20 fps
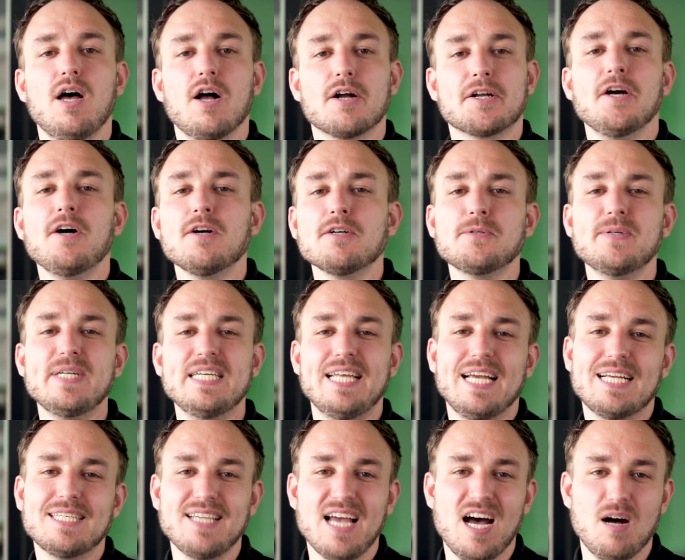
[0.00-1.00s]
A concrete
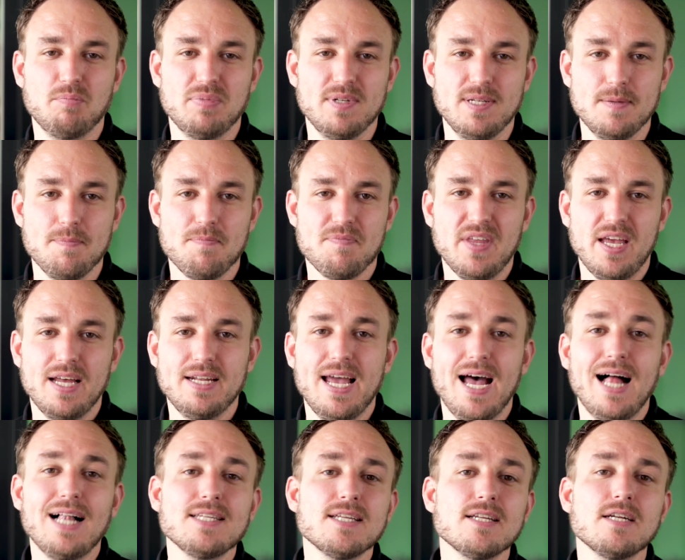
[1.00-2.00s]
example. An
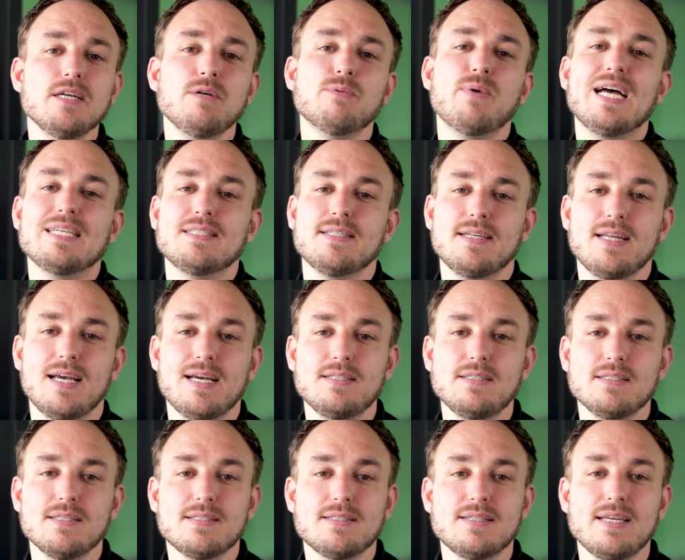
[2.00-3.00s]
elderly
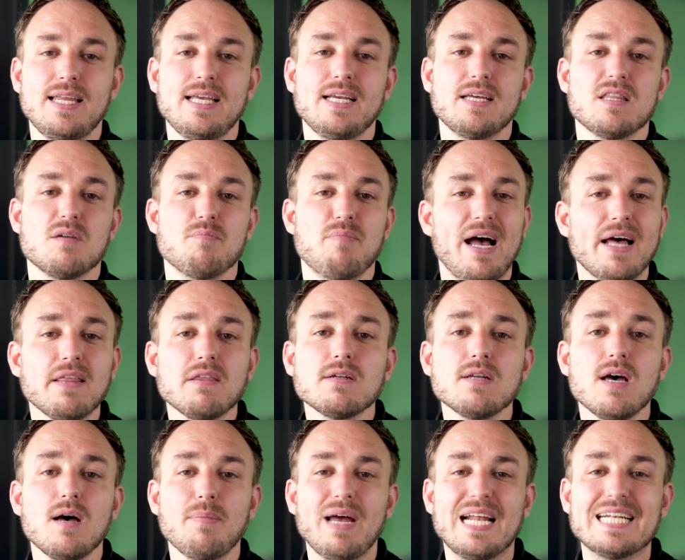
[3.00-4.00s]
resident is sitting in the
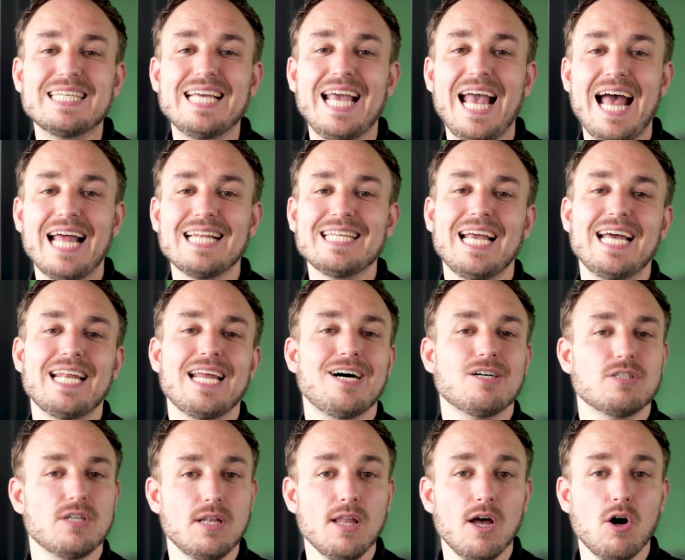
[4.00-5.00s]
bathtub and can't get
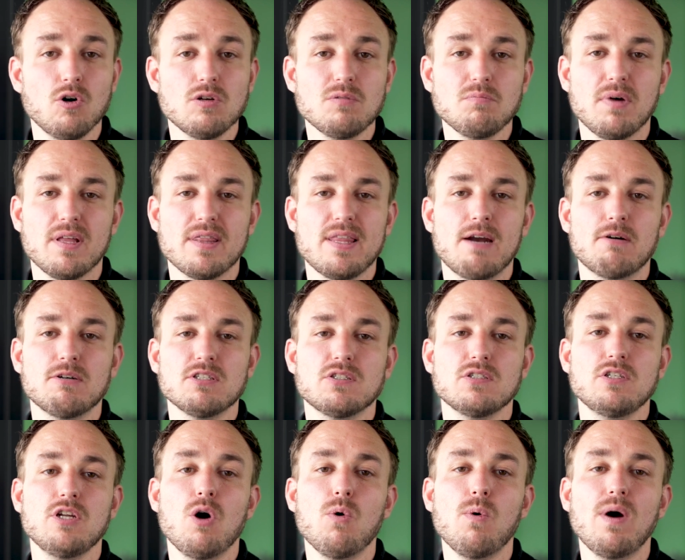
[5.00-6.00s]
out alone, but there is
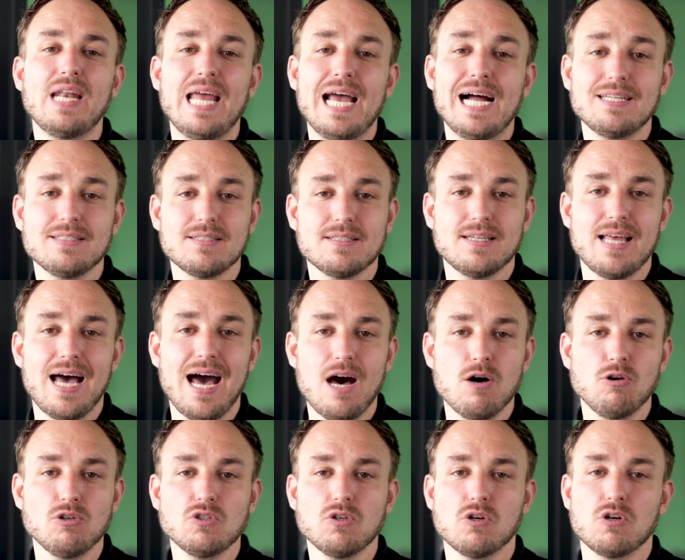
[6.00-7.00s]
no one else in the
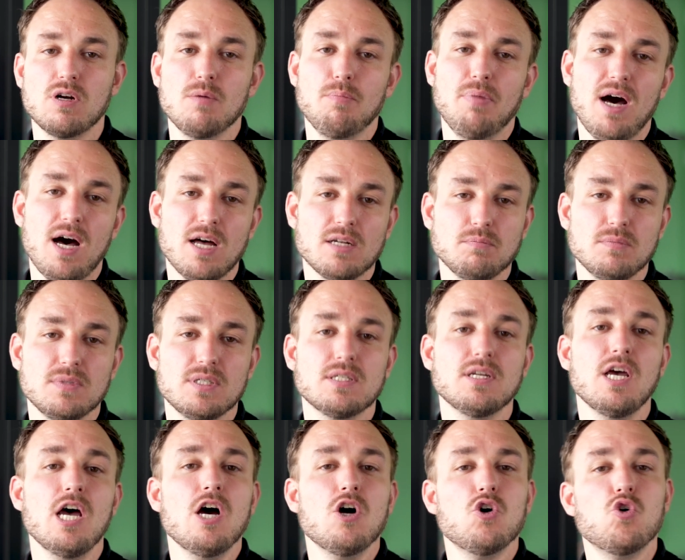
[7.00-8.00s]
house or apartment
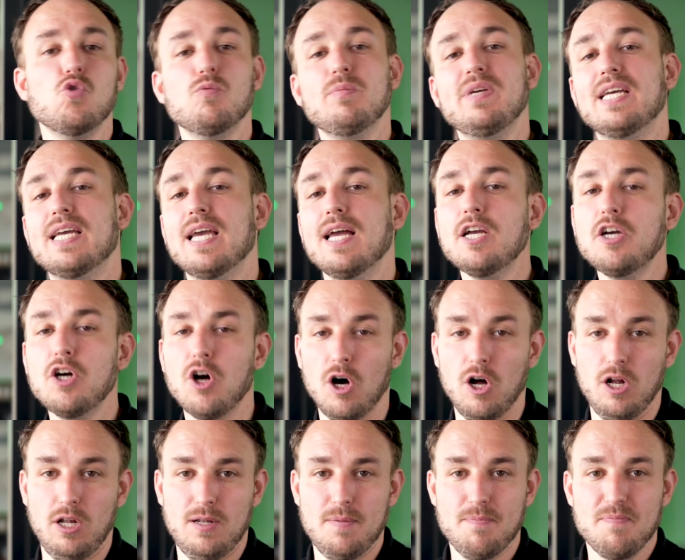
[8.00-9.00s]
whom he can
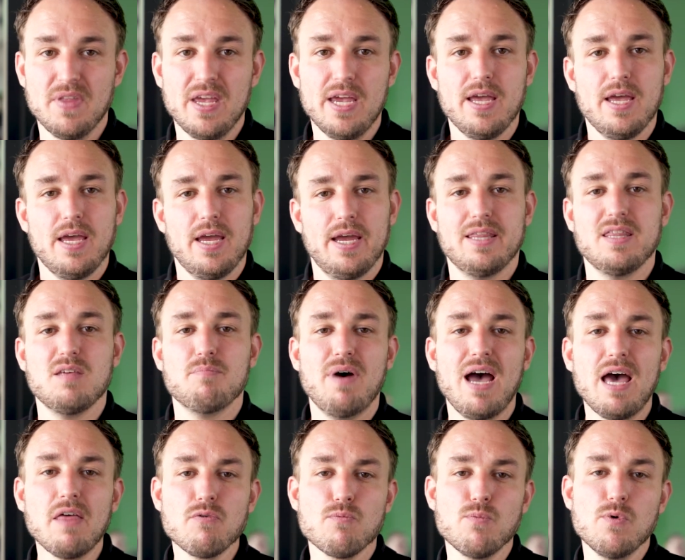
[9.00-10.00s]
call. In the
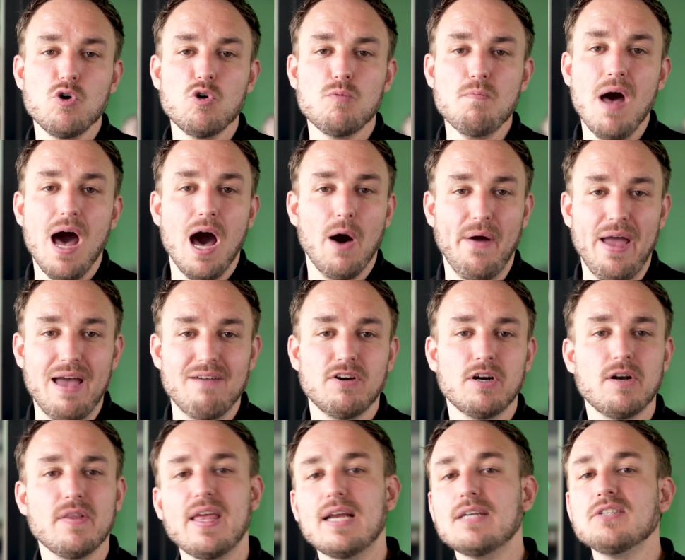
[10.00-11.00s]
bathroom,
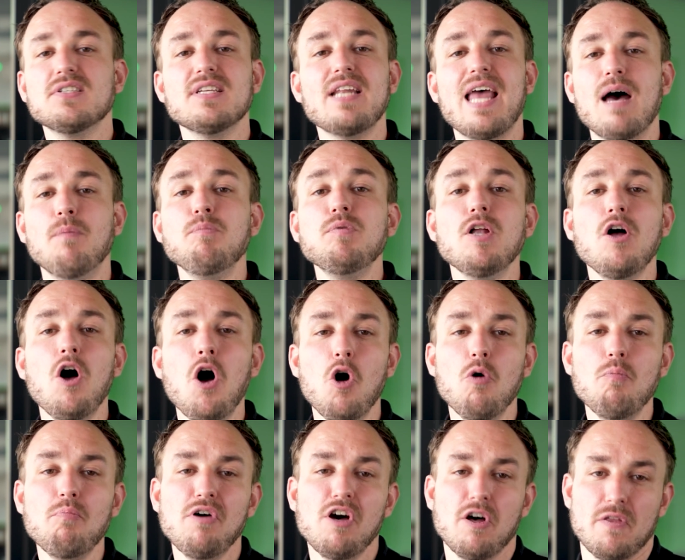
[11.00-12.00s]
however, there's an Apple
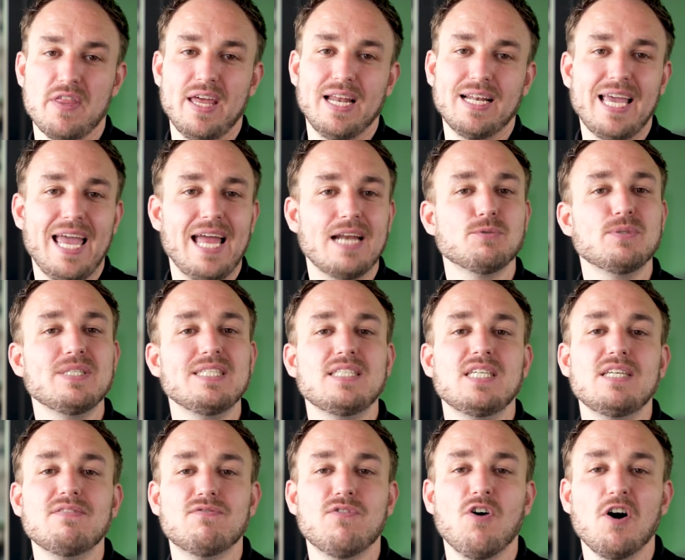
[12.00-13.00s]
HomePod that can
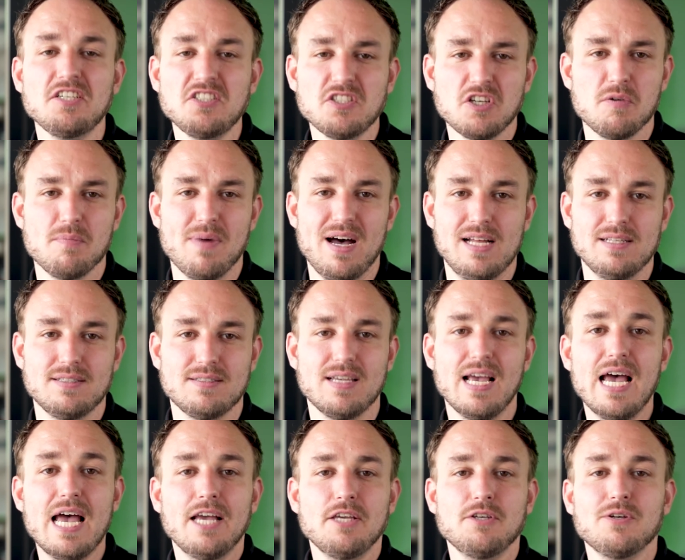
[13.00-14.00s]
receive voice commands.
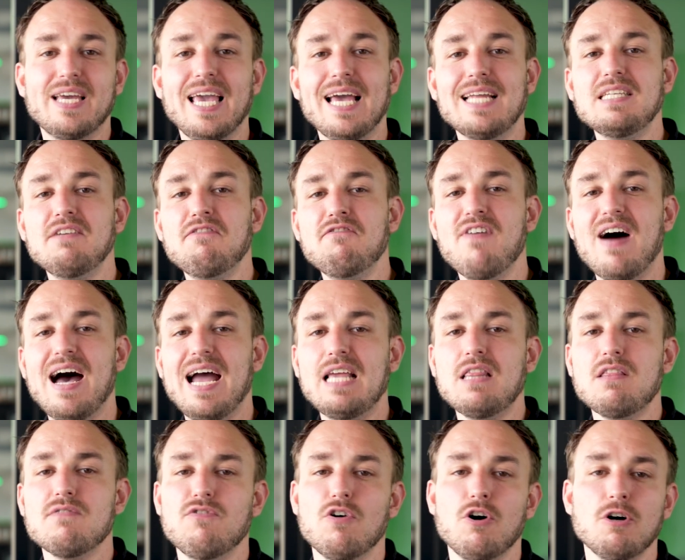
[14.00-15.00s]
You can
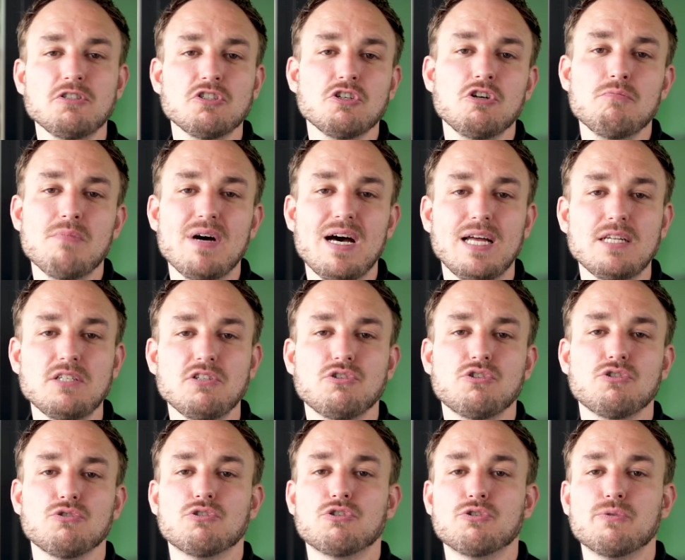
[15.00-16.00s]
define the voice command
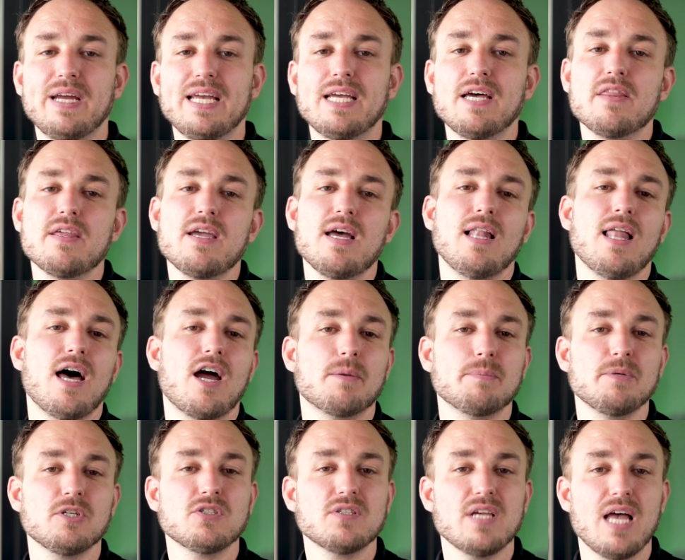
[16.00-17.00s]
to trigger the
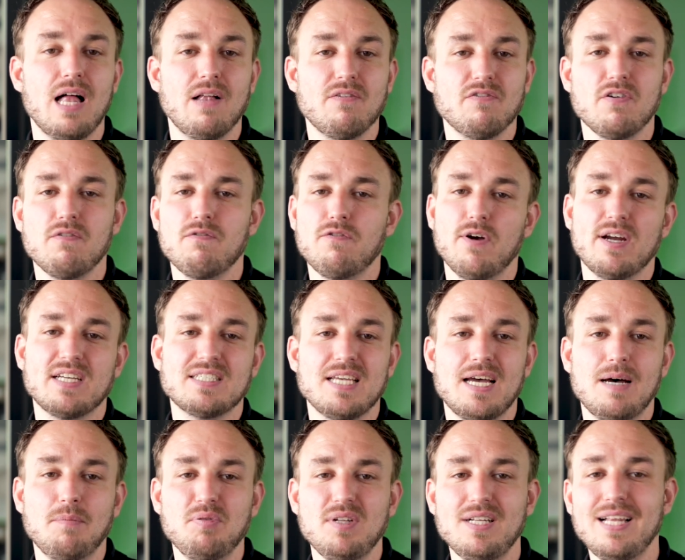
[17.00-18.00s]
alarm yourself. For
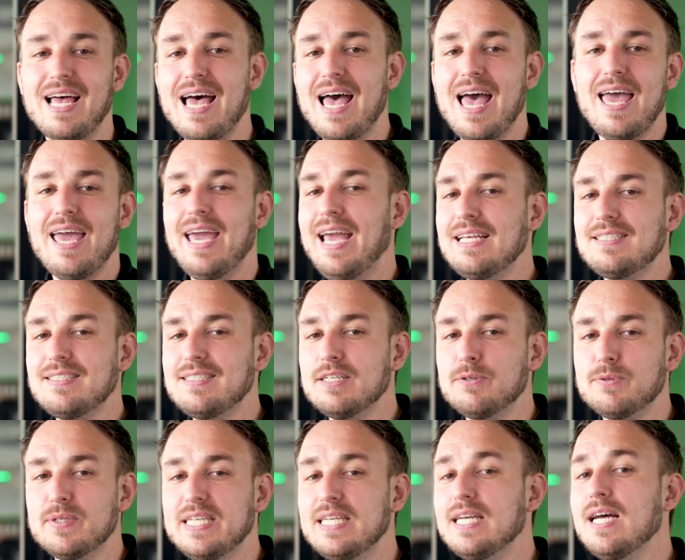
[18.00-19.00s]
example, "Hey
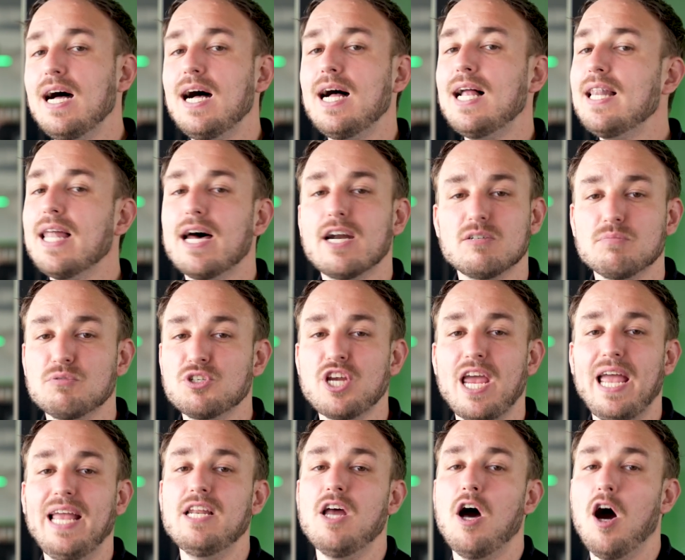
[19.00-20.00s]
Siri, alarm
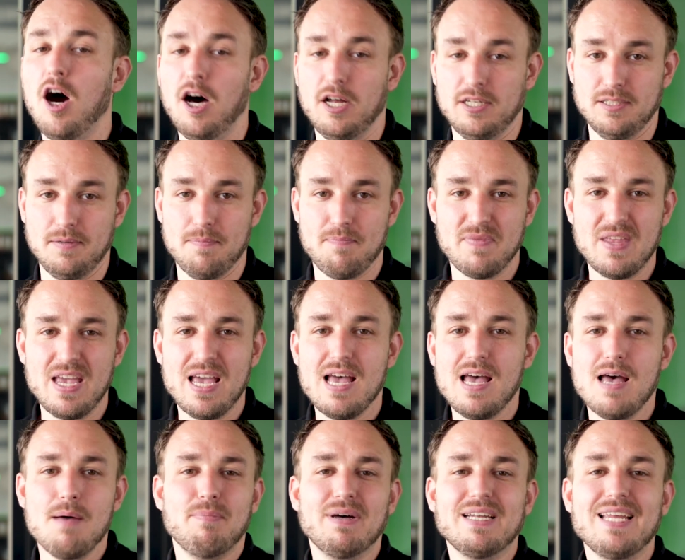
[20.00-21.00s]
chain on."
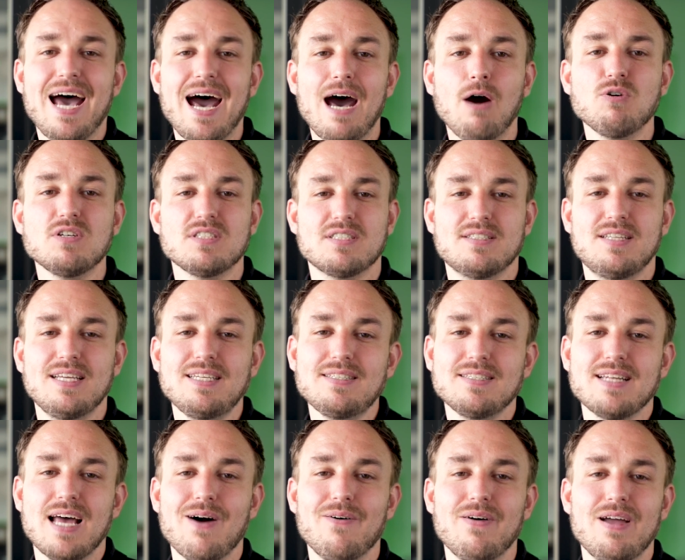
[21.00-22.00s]
But how is this
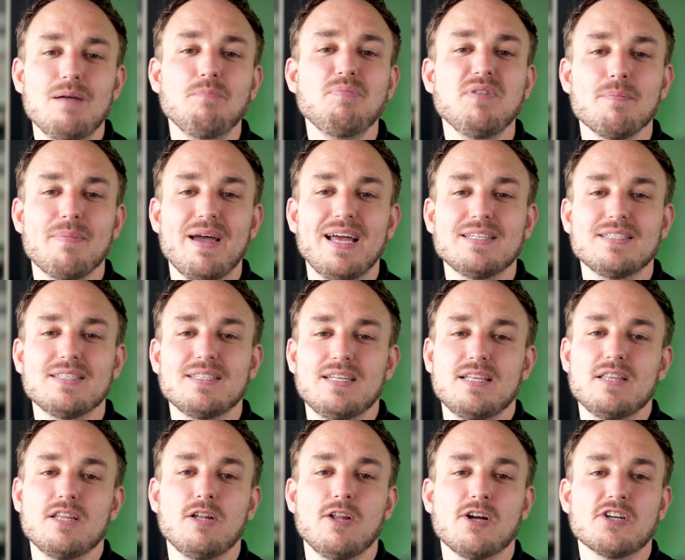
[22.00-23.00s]
now implemented
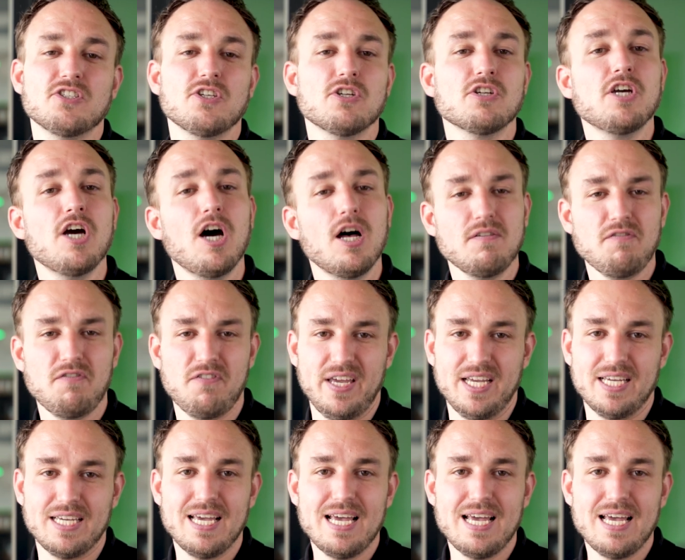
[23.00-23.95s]
in the Loxone config?